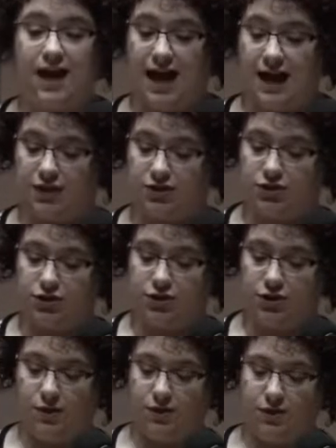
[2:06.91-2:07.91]
I can
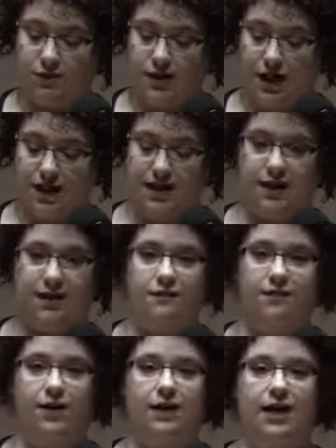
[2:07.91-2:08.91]
show you then a
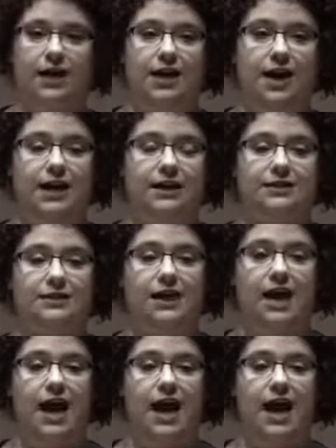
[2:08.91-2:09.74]
very nice